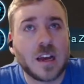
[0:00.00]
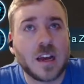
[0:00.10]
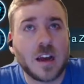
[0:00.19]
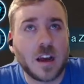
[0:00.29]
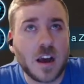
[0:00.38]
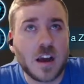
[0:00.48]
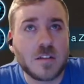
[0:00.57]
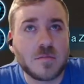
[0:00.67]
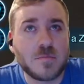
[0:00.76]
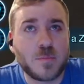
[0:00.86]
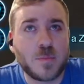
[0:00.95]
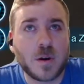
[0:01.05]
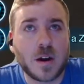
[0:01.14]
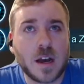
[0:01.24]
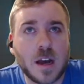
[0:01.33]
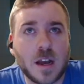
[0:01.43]

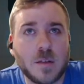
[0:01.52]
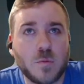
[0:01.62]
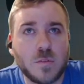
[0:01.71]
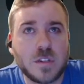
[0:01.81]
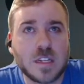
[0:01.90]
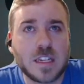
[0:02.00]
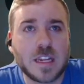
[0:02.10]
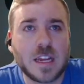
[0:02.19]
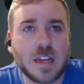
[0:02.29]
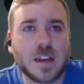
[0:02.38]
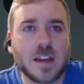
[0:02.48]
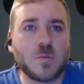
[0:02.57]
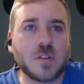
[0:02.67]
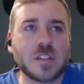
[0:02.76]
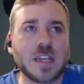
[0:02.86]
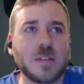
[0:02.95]
But I
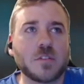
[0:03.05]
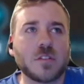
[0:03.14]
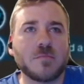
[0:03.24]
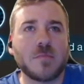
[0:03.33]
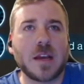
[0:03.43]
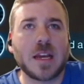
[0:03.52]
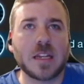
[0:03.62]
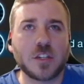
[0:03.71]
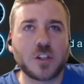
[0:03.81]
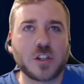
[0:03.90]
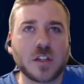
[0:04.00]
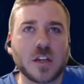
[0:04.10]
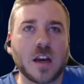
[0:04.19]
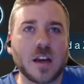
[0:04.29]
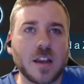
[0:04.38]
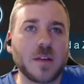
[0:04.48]
was able to manage,
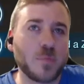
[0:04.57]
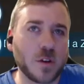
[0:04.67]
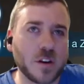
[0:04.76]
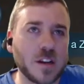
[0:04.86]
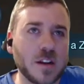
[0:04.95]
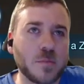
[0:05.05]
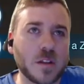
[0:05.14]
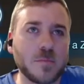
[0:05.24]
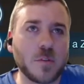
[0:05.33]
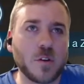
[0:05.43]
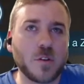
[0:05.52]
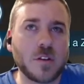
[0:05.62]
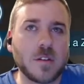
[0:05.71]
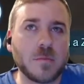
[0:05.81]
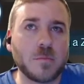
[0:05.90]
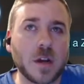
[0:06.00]
and I put it on airplane mode,
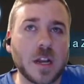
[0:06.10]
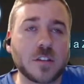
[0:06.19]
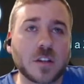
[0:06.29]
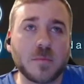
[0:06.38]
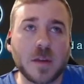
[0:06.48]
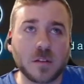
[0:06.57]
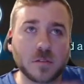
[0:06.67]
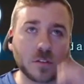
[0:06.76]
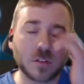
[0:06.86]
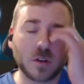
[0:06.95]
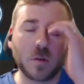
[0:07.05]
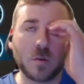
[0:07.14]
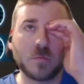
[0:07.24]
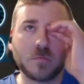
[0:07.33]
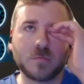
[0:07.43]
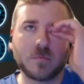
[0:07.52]
but I took him out, so
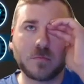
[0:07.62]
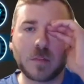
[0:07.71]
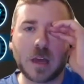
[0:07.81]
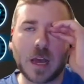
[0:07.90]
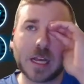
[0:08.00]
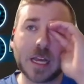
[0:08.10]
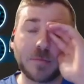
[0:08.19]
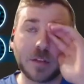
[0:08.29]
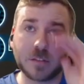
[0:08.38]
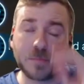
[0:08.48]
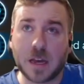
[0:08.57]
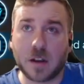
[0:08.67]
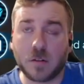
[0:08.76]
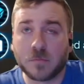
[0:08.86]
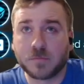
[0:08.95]
I kept this battle.